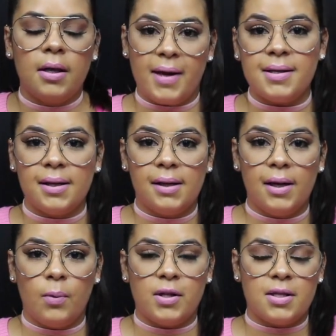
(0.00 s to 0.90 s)

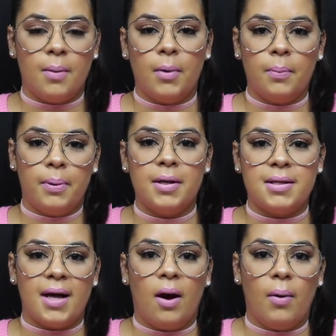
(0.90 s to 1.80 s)
Basically, when someone
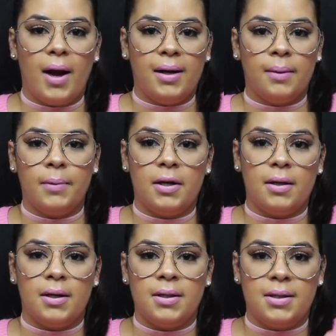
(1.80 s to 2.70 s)
puts out a
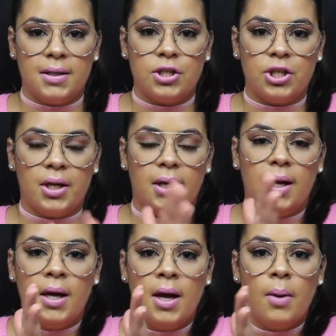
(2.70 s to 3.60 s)
limited edition
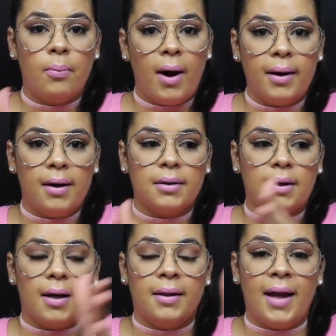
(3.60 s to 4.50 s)
product,
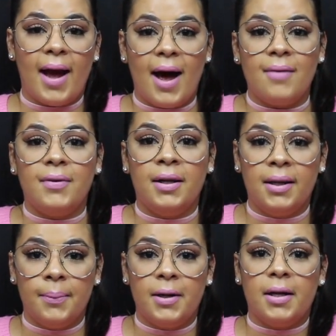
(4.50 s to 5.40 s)
they have a
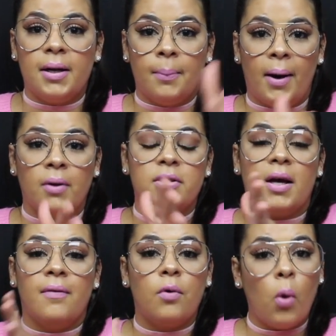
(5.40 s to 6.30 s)
limited amount
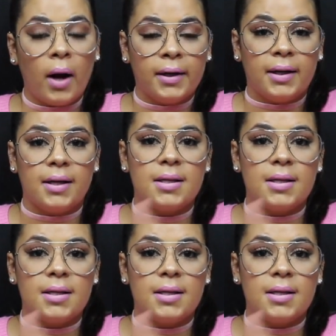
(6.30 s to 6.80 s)
of quantity.